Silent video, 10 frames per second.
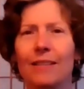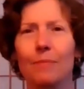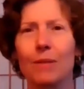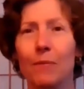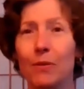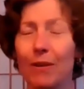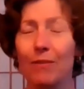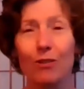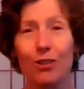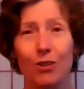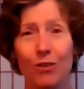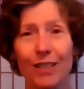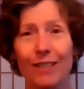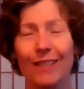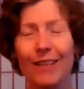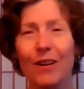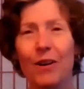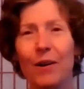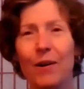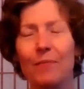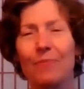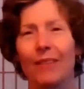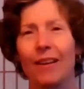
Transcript: sometimes we have retreats here.